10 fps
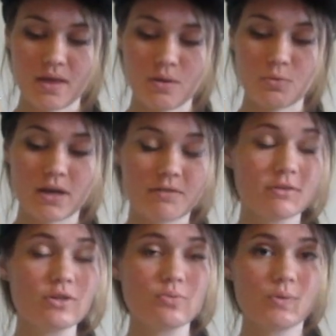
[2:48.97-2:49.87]
Whenever
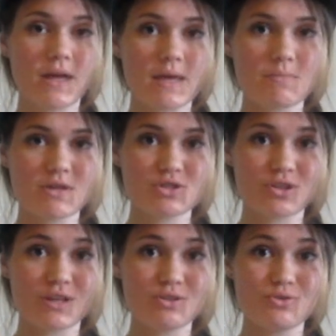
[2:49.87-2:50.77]
you play, make sure
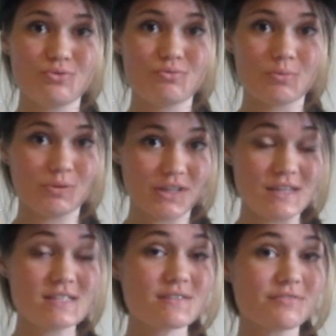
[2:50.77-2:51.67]
that you
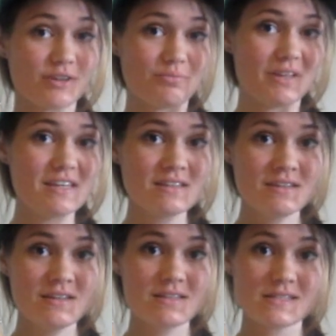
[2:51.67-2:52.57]
replace firmly
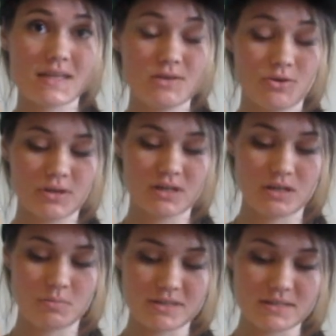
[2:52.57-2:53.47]
so that you don't get
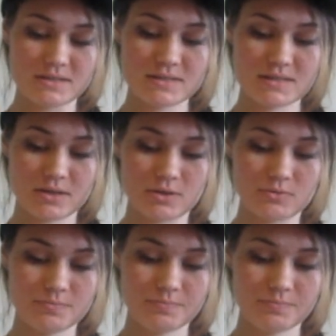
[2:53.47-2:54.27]
any buzzing. So